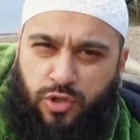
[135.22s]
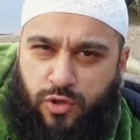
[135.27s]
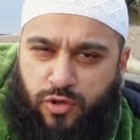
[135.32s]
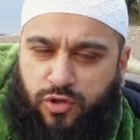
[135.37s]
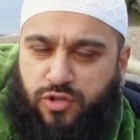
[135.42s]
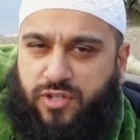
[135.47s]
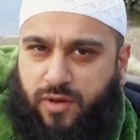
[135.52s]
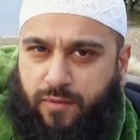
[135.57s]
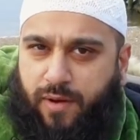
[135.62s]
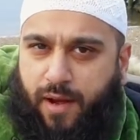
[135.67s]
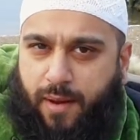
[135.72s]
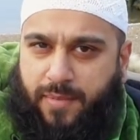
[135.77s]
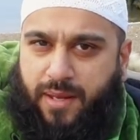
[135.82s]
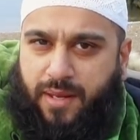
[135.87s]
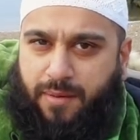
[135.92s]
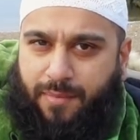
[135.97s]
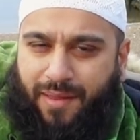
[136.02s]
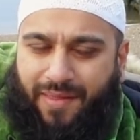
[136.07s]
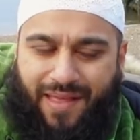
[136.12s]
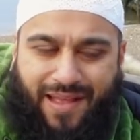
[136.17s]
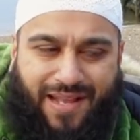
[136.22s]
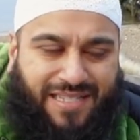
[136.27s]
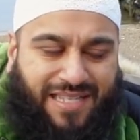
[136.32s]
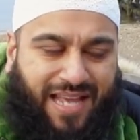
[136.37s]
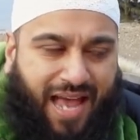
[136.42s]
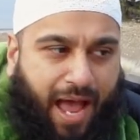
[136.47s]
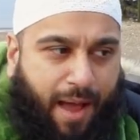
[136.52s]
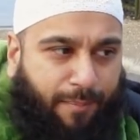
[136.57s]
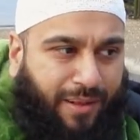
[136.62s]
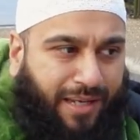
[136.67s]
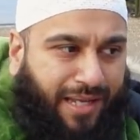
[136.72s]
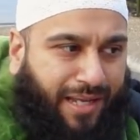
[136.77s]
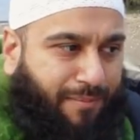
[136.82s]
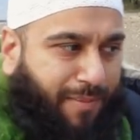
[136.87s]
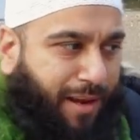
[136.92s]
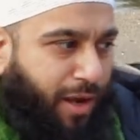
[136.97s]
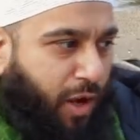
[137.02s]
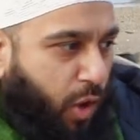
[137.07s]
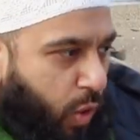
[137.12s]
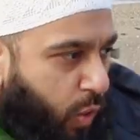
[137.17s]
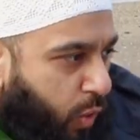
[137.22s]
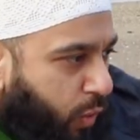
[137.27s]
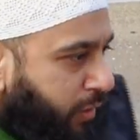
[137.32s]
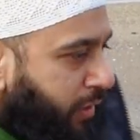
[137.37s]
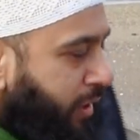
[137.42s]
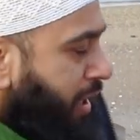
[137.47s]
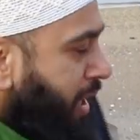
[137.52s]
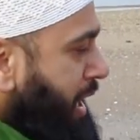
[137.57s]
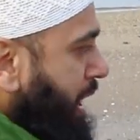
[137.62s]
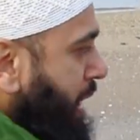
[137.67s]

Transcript: Do you understand what I mean by that? It's happening in my own